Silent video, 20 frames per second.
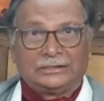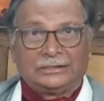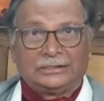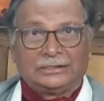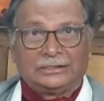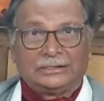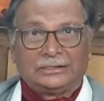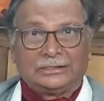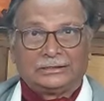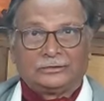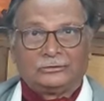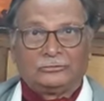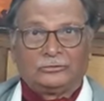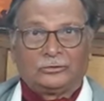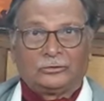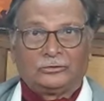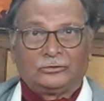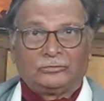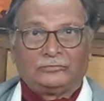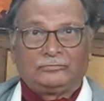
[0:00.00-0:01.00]
in the
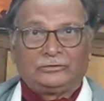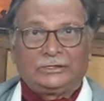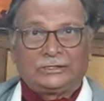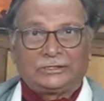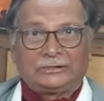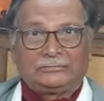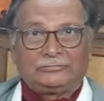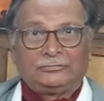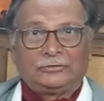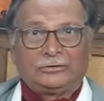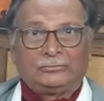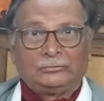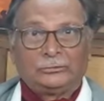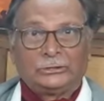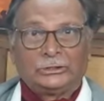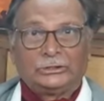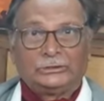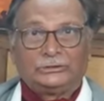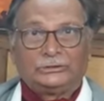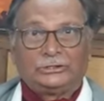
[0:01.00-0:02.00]
jaws of death where
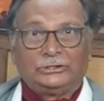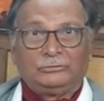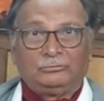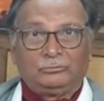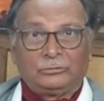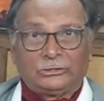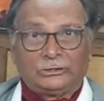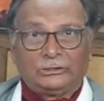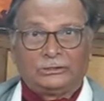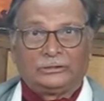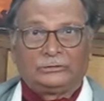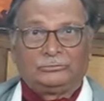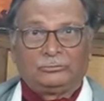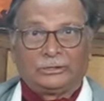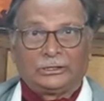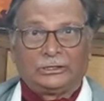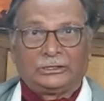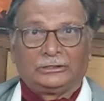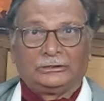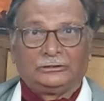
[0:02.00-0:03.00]
3 million
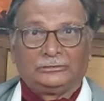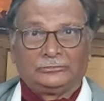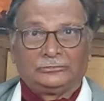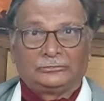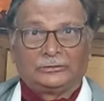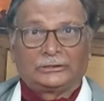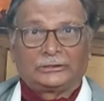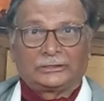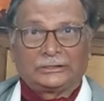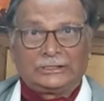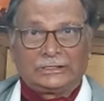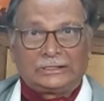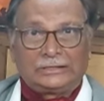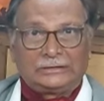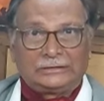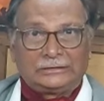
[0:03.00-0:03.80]
Bengalis were killed.